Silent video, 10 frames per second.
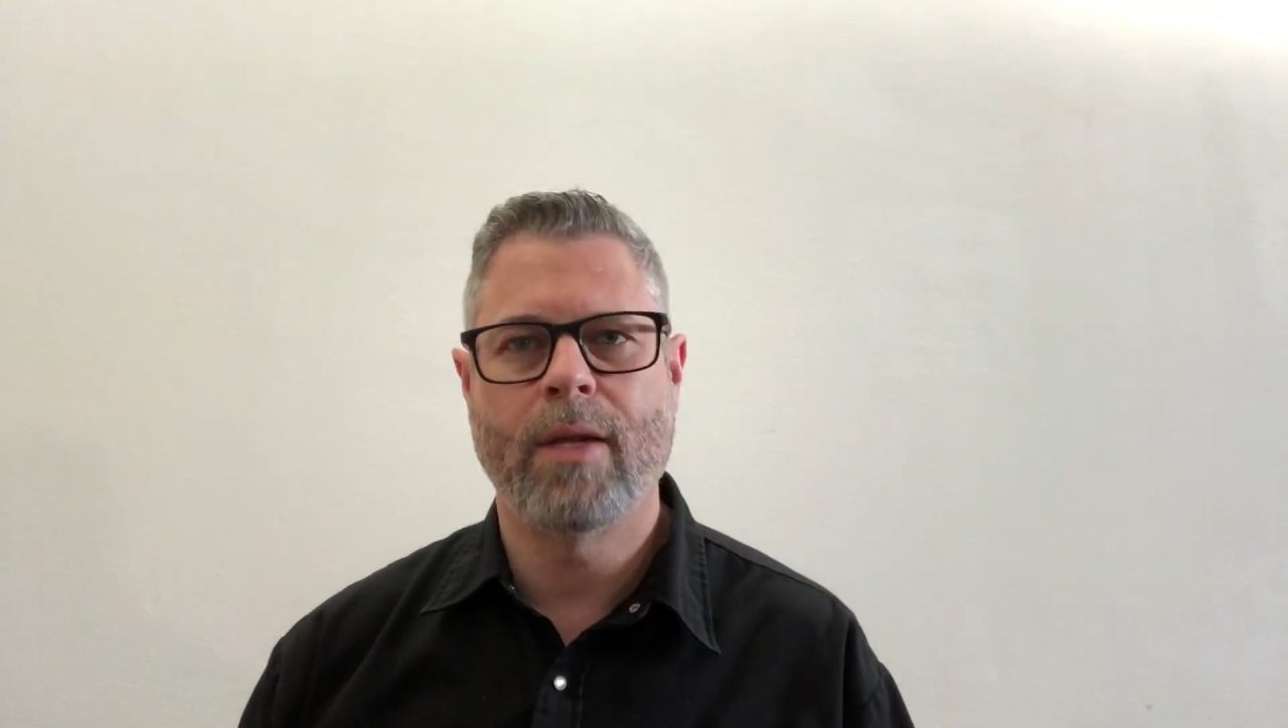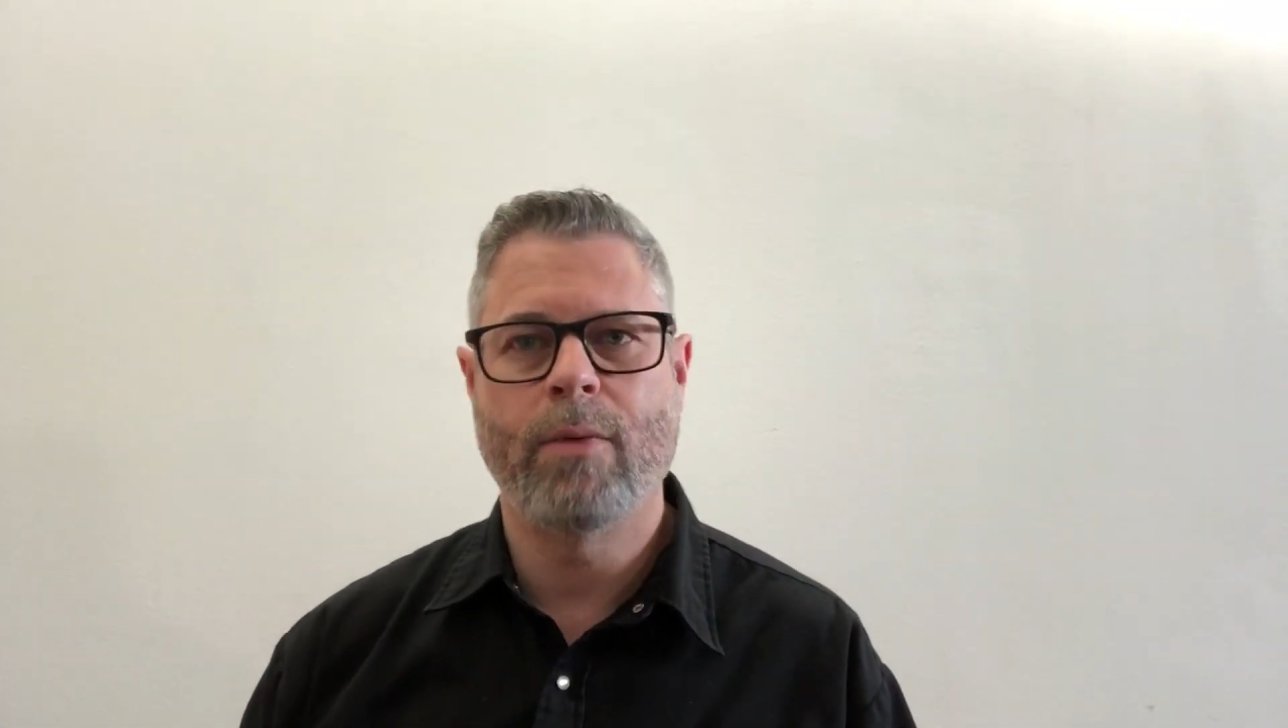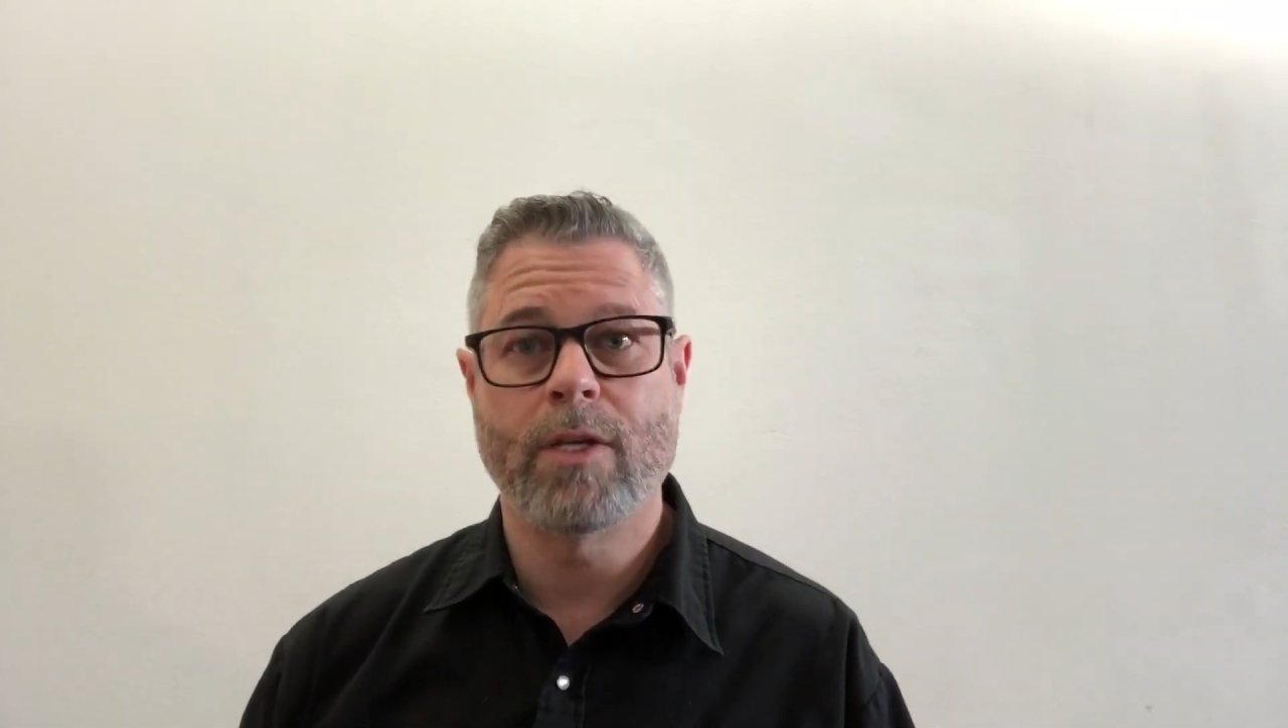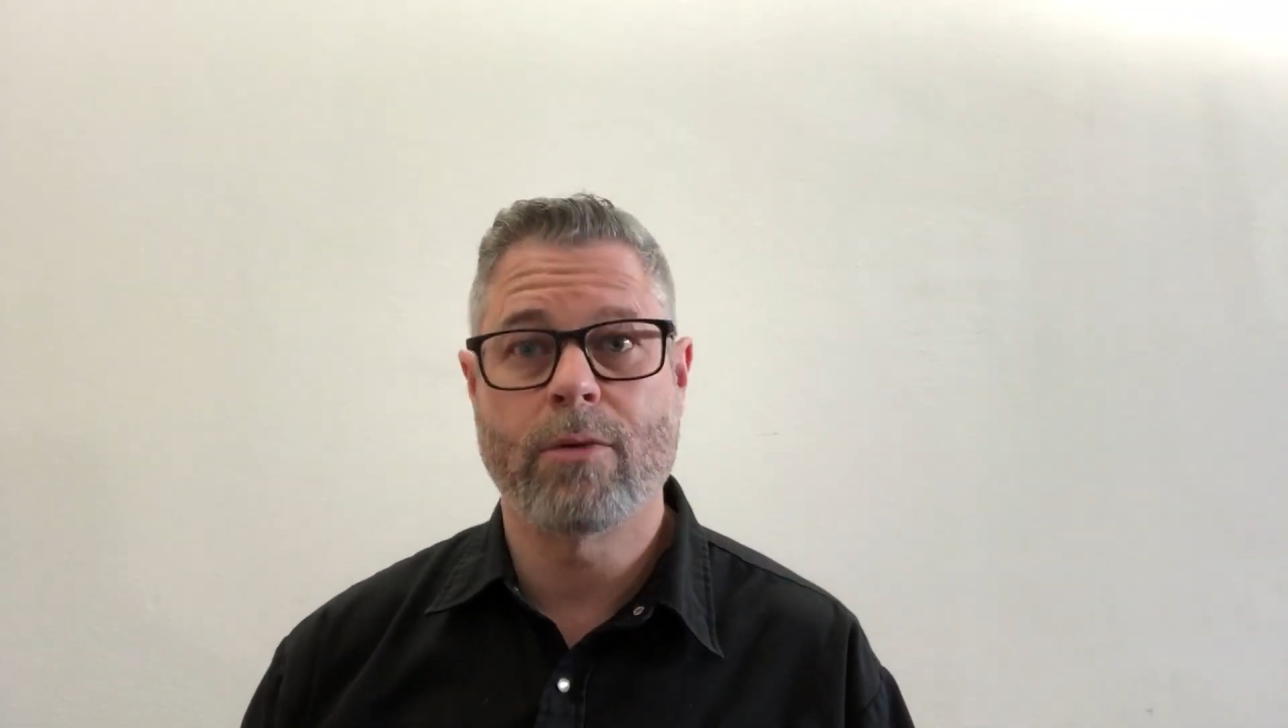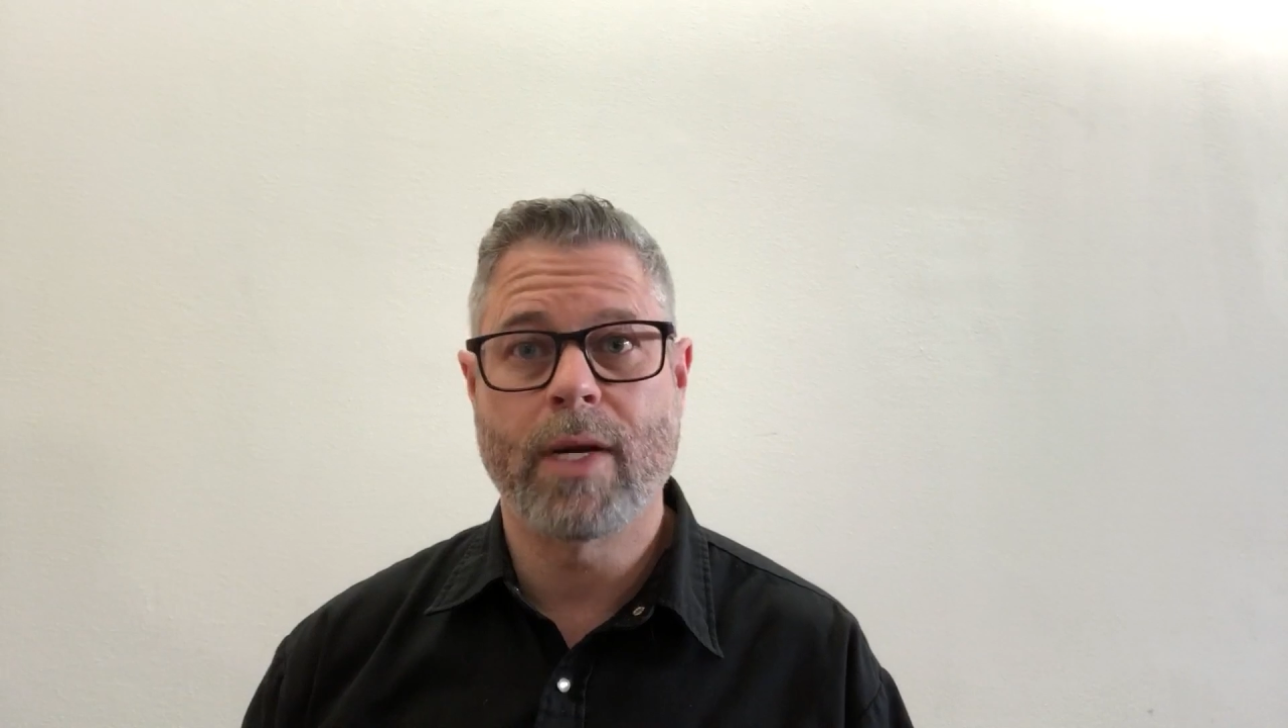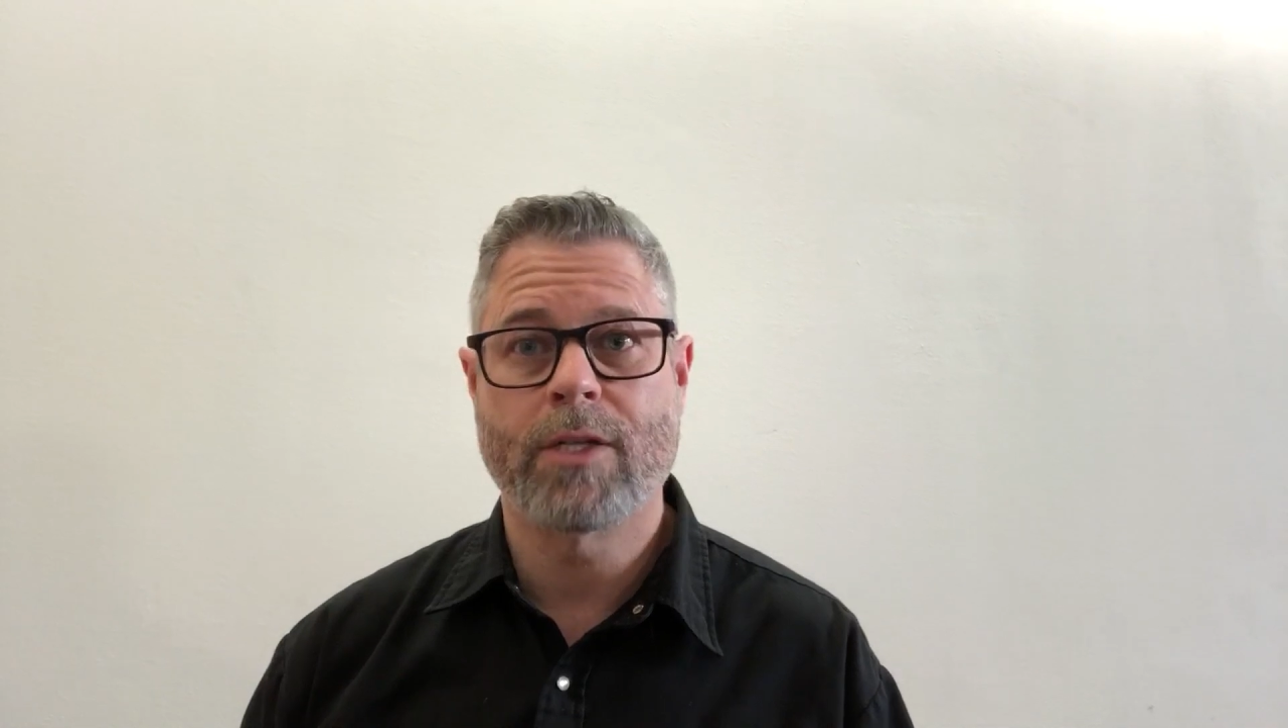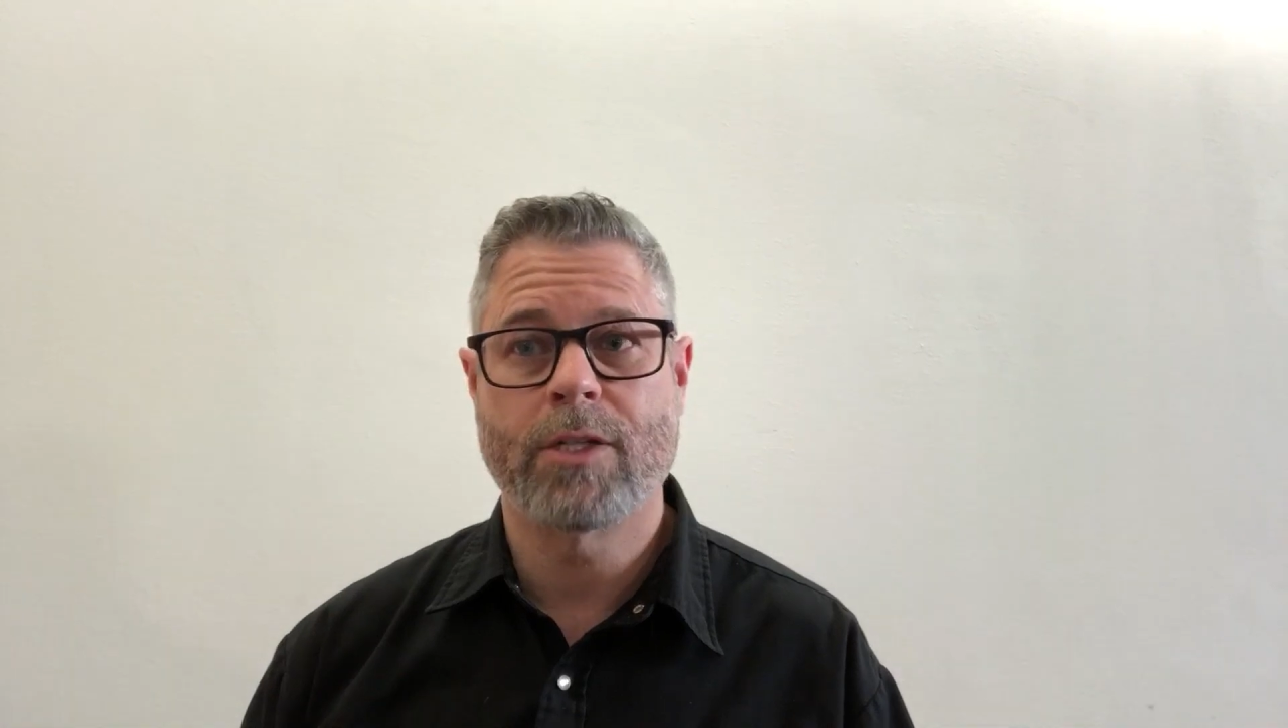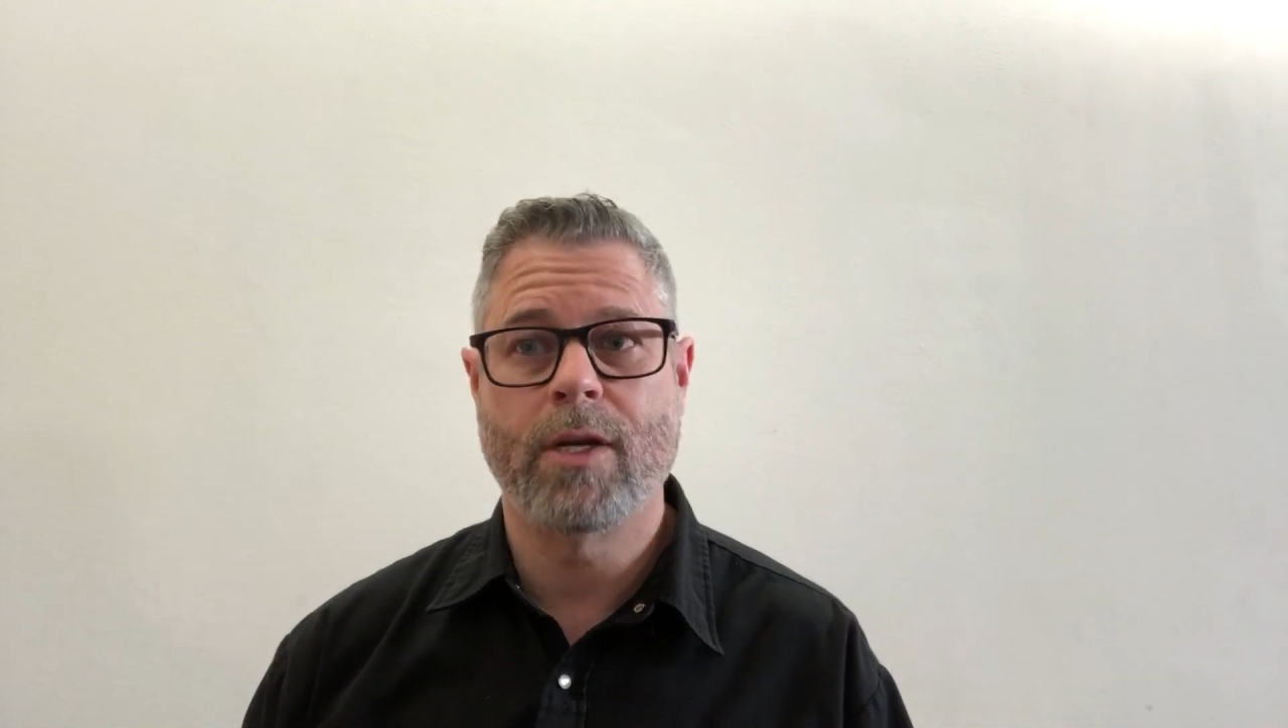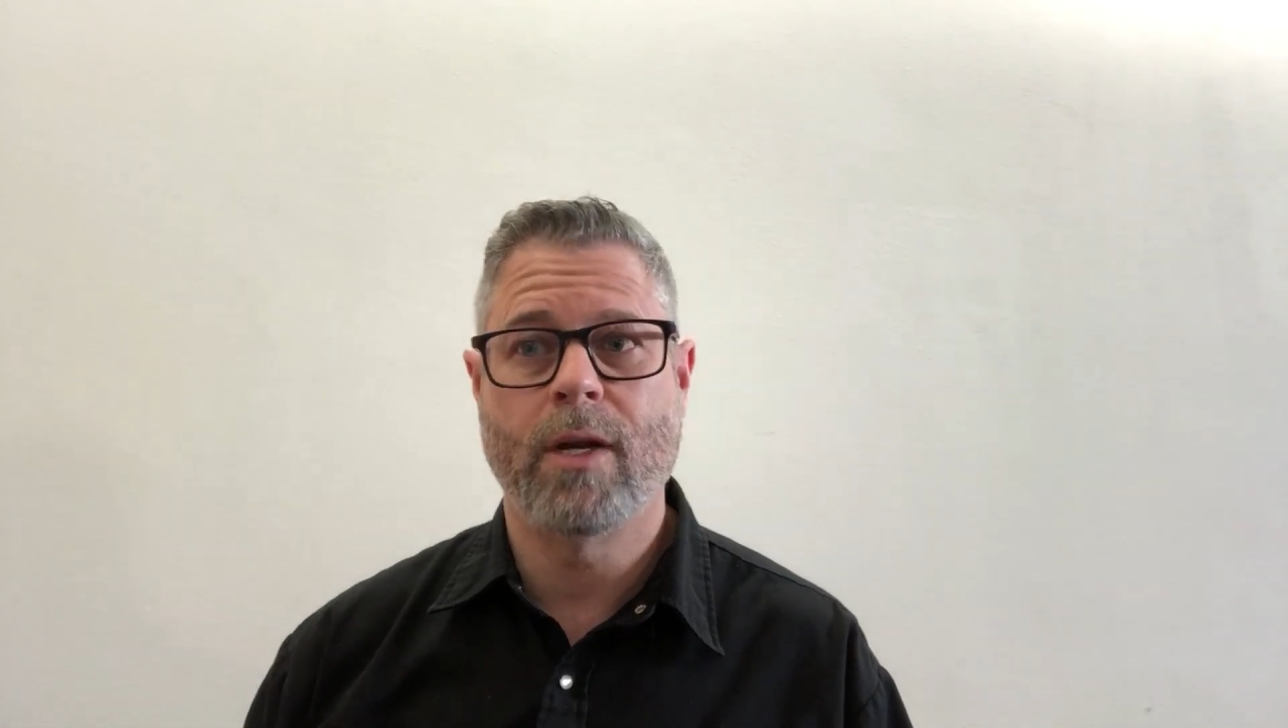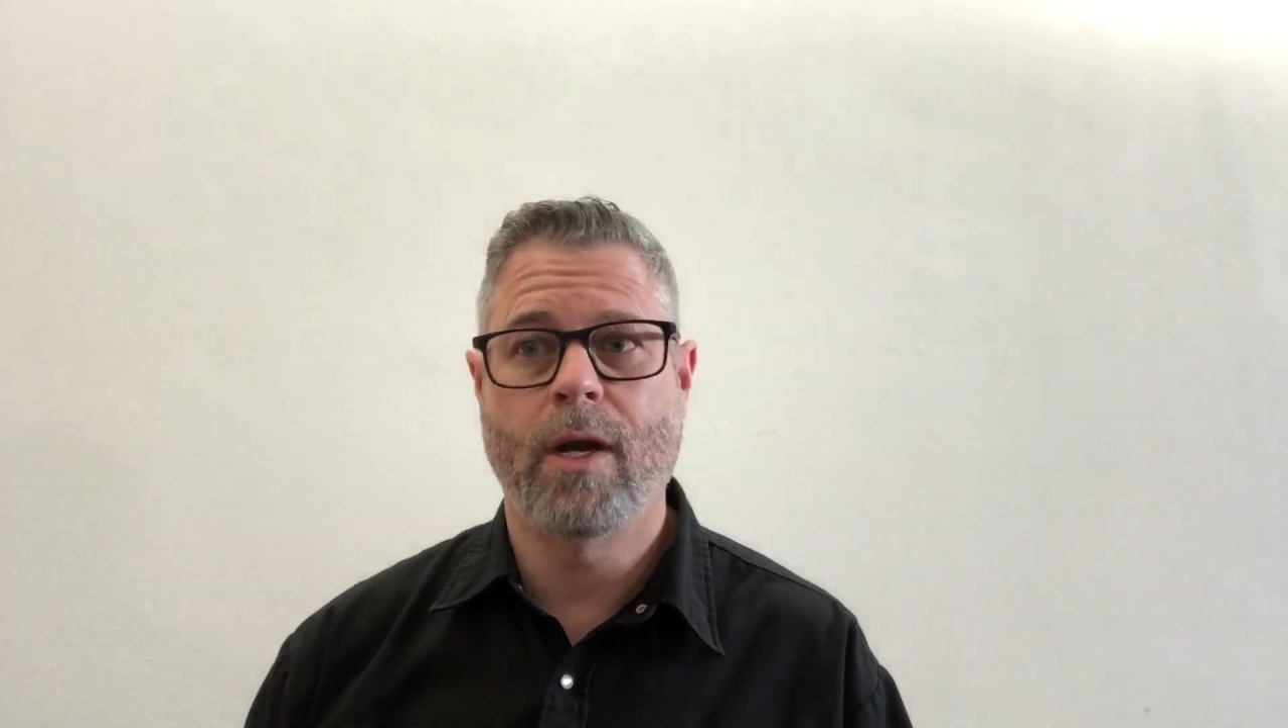and
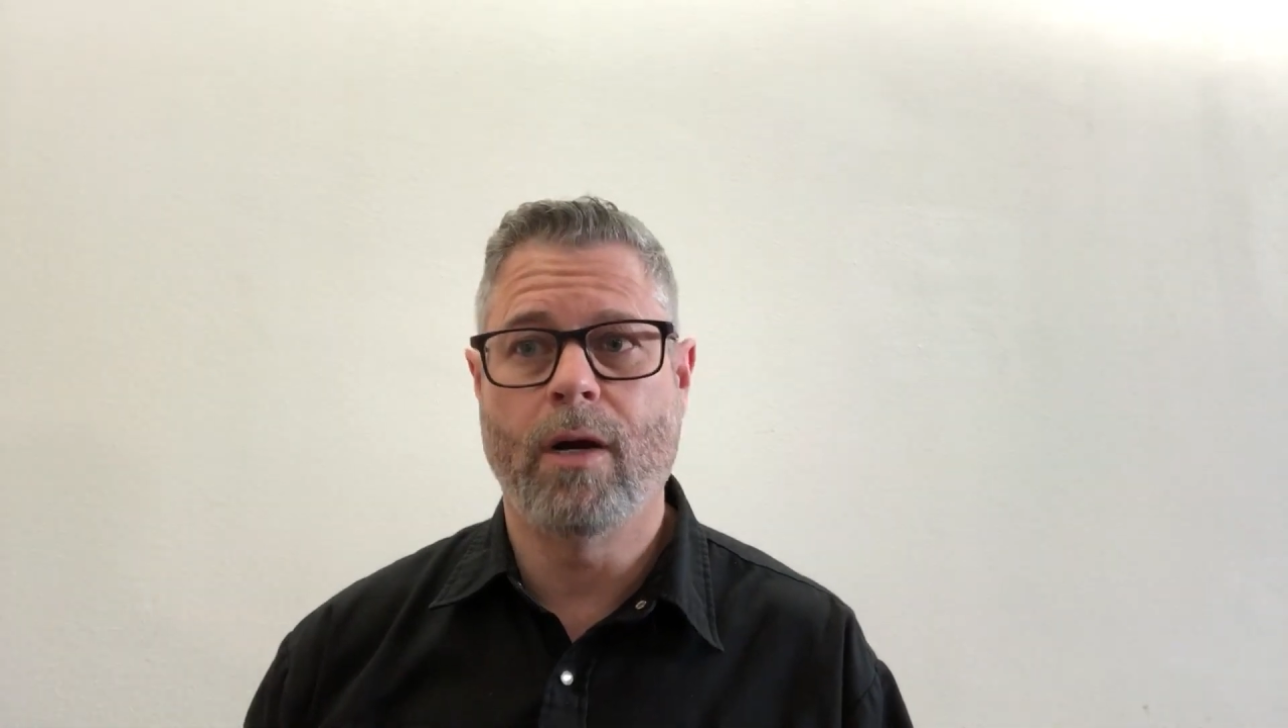resurrection